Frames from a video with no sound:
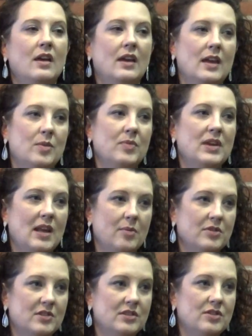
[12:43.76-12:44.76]
and being
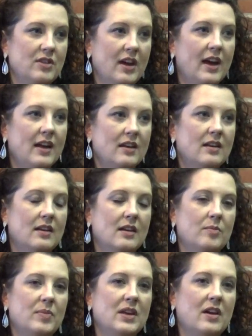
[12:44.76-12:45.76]
able to do that,
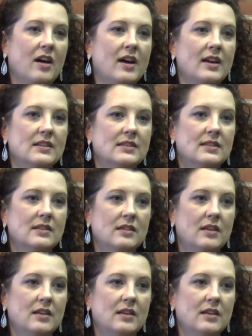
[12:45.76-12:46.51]
because,